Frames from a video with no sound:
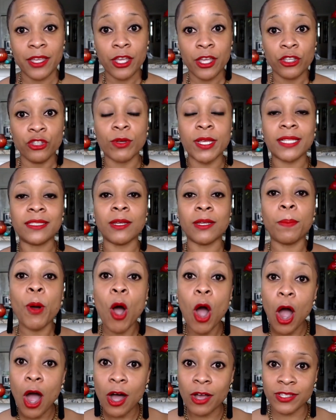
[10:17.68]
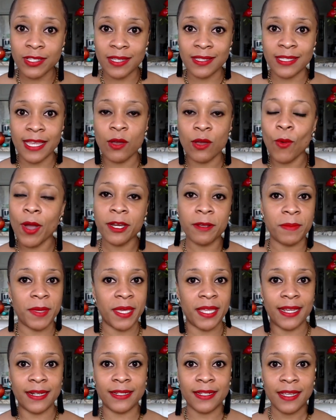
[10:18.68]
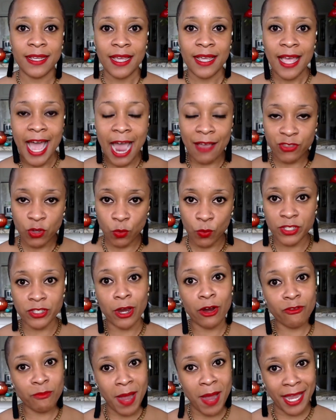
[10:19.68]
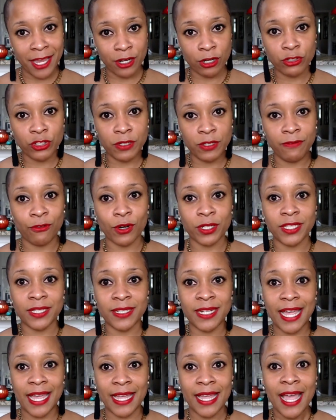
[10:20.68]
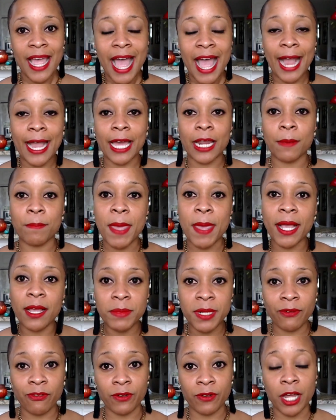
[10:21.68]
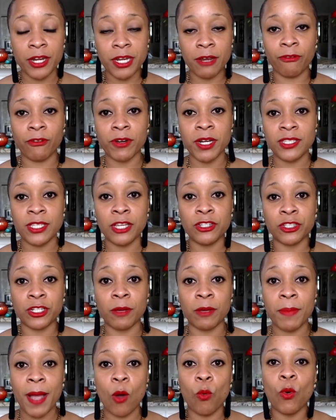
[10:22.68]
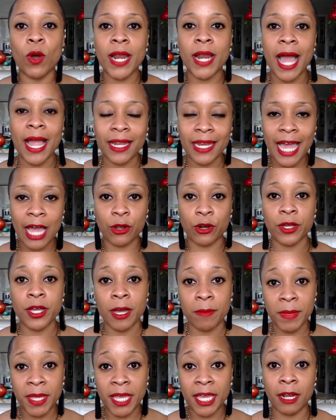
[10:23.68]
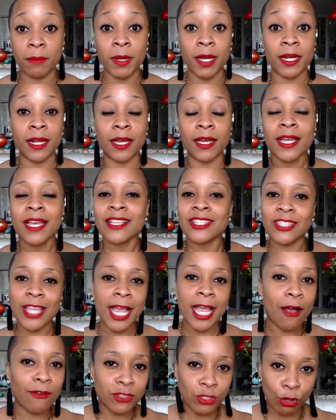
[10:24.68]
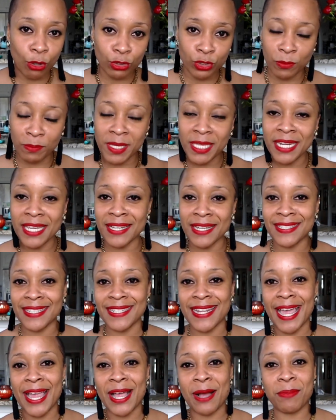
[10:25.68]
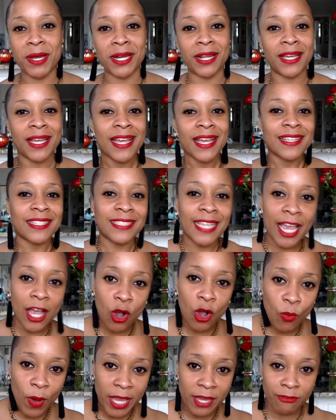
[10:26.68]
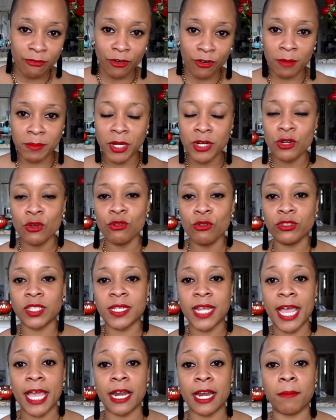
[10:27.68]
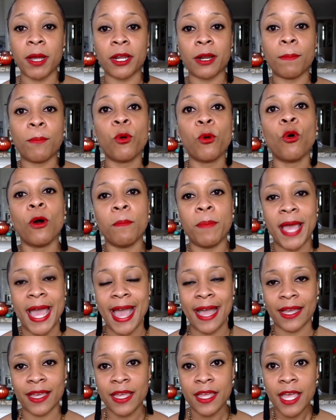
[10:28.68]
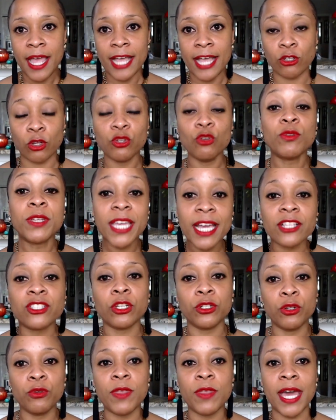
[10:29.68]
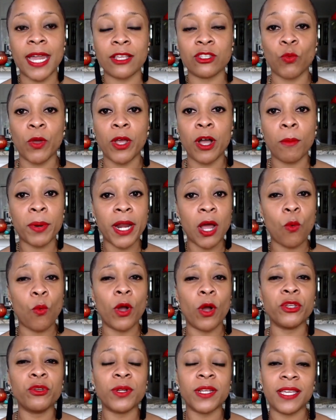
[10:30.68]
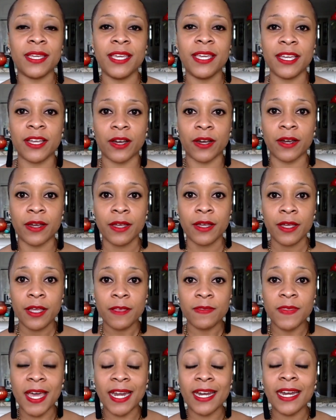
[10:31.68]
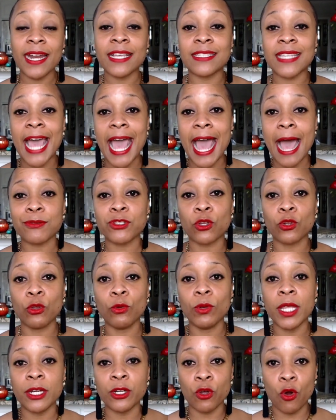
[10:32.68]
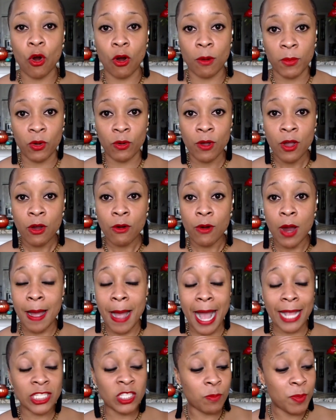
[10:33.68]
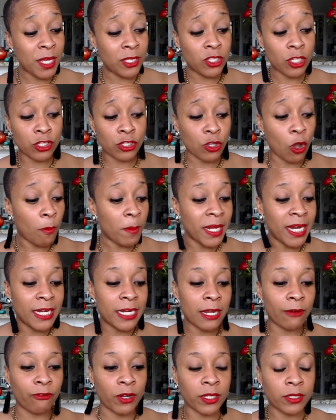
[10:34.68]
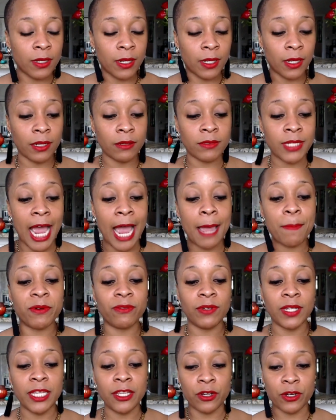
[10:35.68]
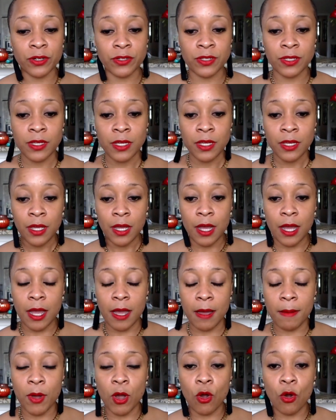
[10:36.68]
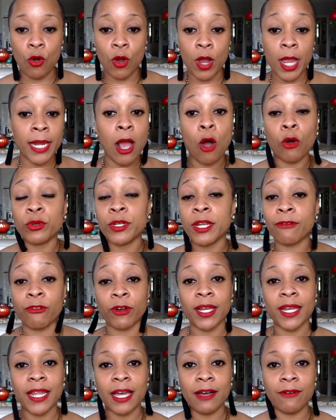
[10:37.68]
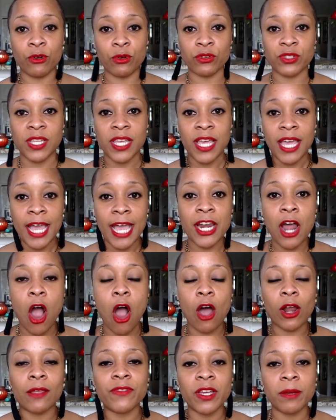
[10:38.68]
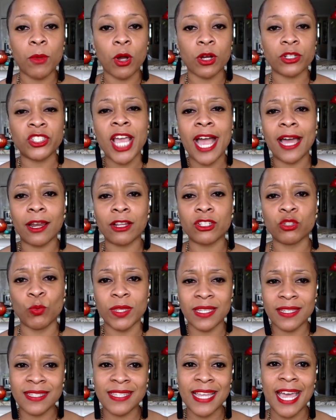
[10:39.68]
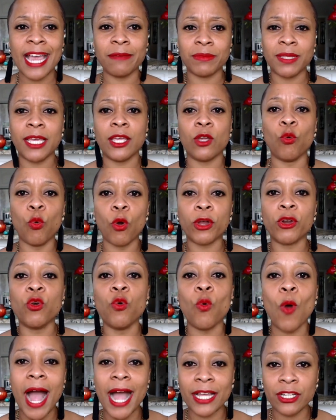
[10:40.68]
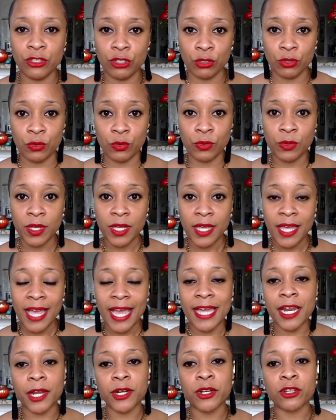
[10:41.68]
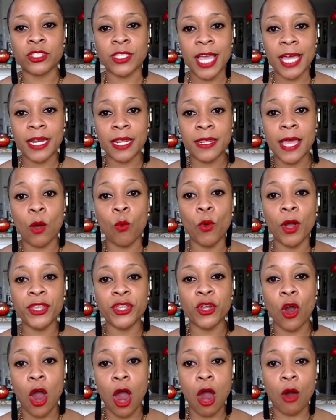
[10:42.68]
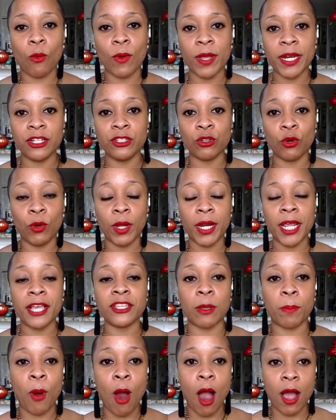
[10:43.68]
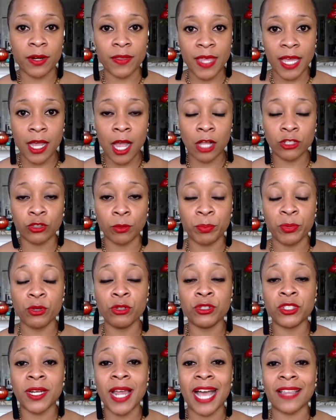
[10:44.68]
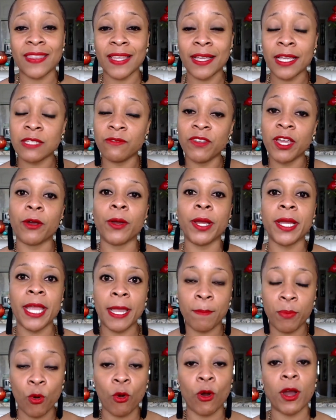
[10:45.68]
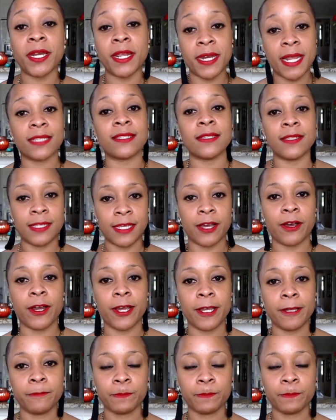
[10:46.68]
You get to pause and say, wait a minute. I have to reserve my energy for today. I got to make a different decision about what I allow to come in. I'm going to stay off social media today. I'm going to stay away from the news today, and I'm going to pull back. And so you get to do that as well. But I want you to hear that it is absolutely normal. I speak to so many different type of leaders on different levels, and all of them are challenged with the same thing. What do I do? And understanding that what you're already doing is a part of that contribution, I think is very important and necessary.